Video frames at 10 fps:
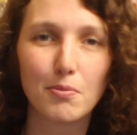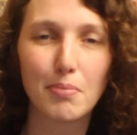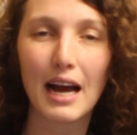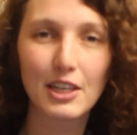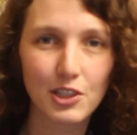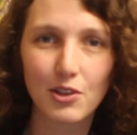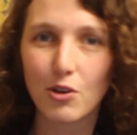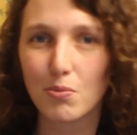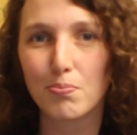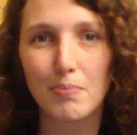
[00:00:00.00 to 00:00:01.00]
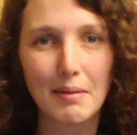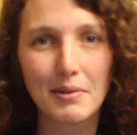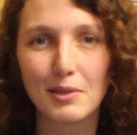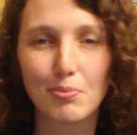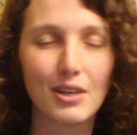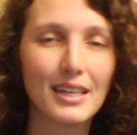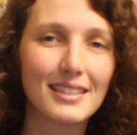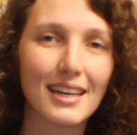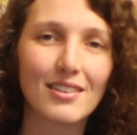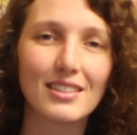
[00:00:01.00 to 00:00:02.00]
bash her own baby's
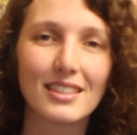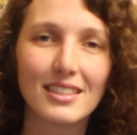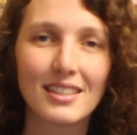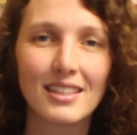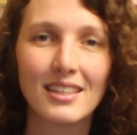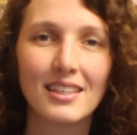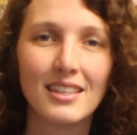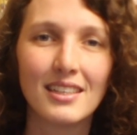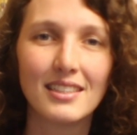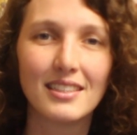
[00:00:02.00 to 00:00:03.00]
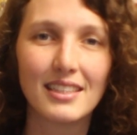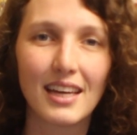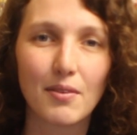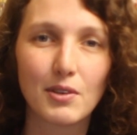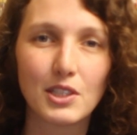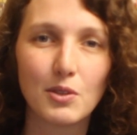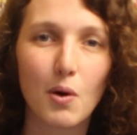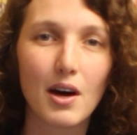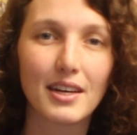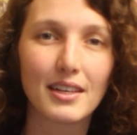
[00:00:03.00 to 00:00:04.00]
brains out to get what she
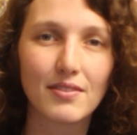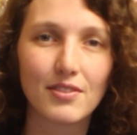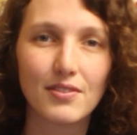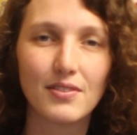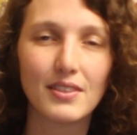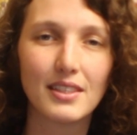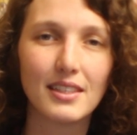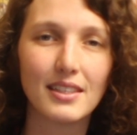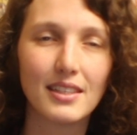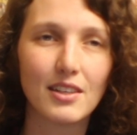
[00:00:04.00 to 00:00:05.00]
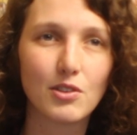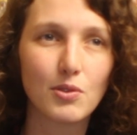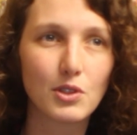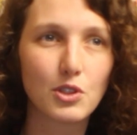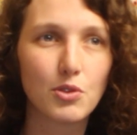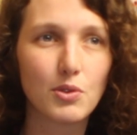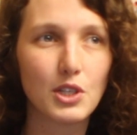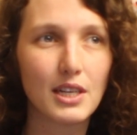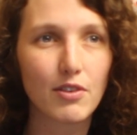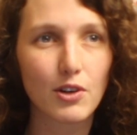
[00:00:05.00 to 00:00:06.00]
wanted, to
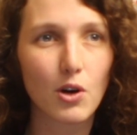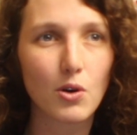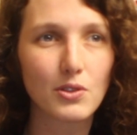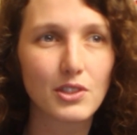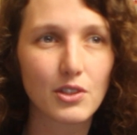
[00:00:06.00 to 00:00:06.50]
achieve her goals.